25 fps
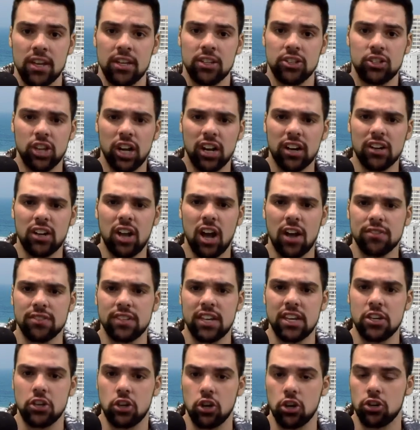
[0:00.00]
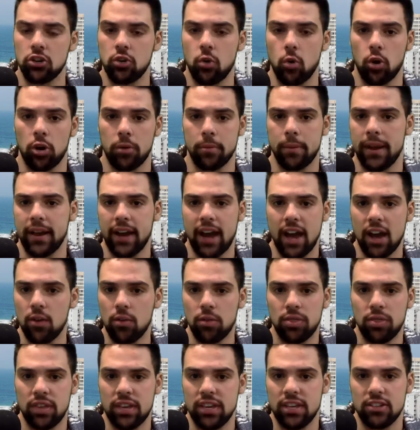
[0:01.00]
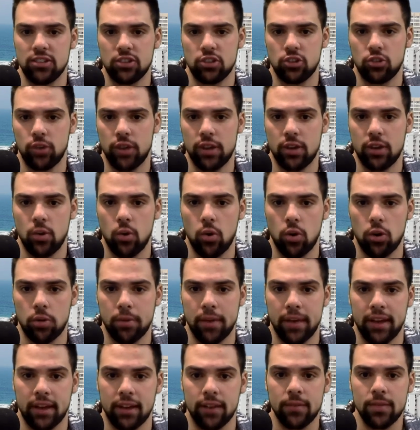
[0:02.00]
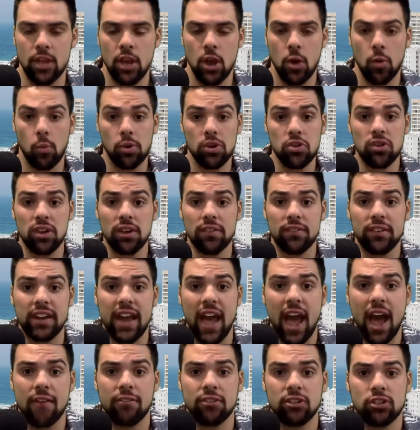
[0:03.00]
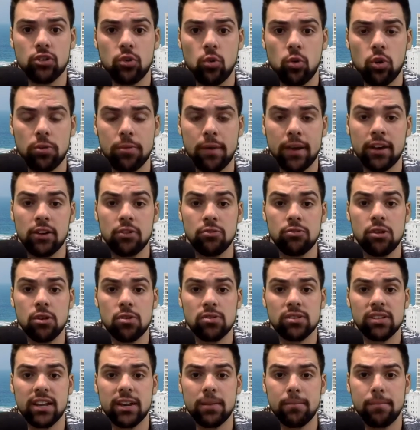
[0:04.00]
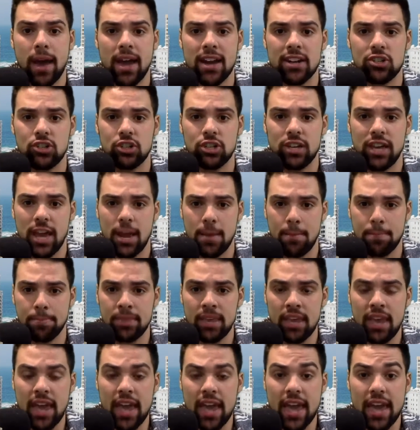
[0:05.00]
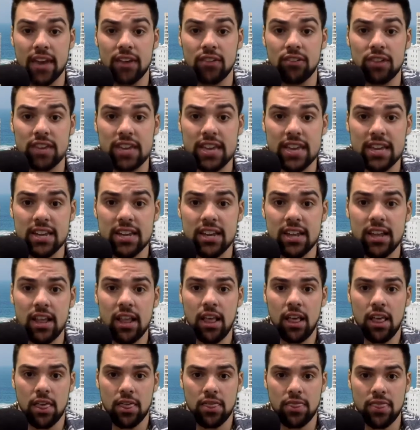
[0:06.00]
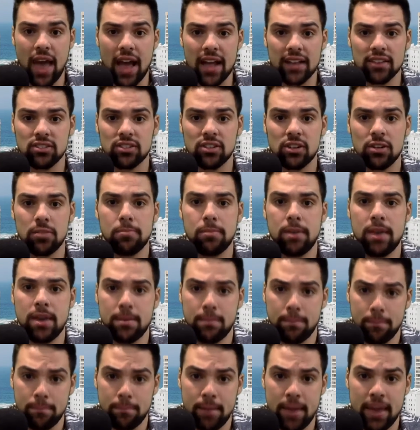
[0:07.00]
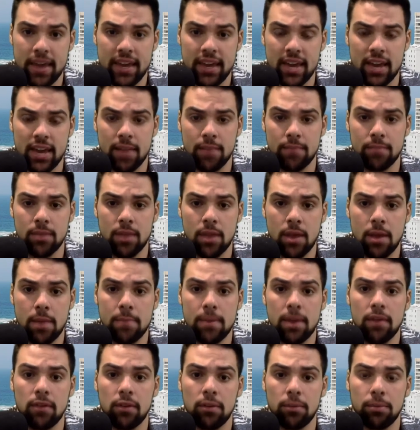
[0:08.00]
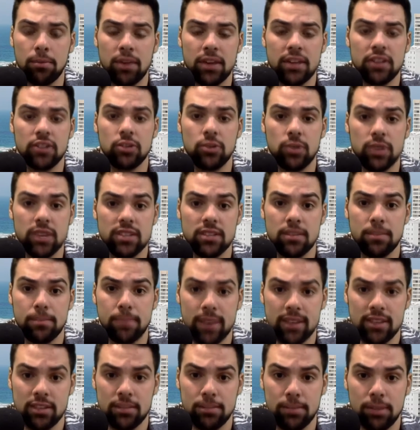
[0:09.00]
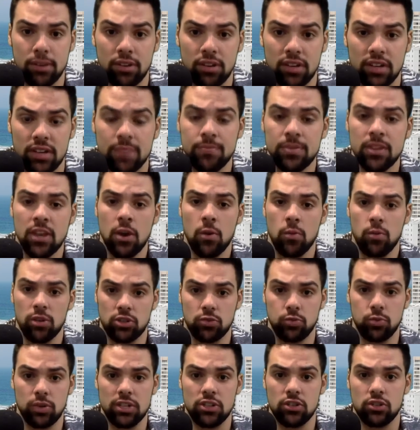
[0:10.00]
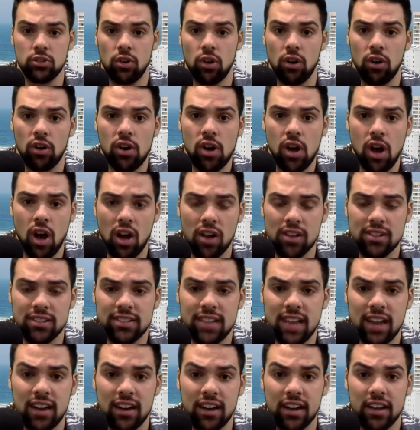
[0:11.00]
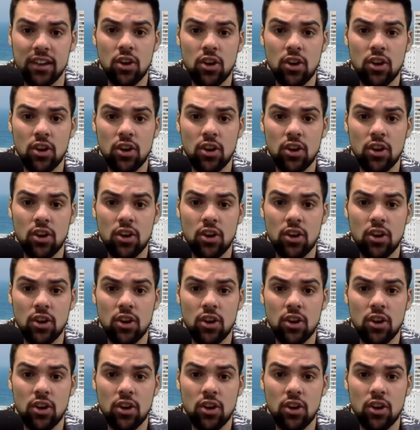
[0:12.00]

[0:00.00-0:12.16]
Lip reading: Jared Goff's a good quarterback. I don't think he's a great quarterback. When you give an average quarterback who knows how to manage a game a lead, that's going to make him be able to play to his best ability, which we saw on Saturday.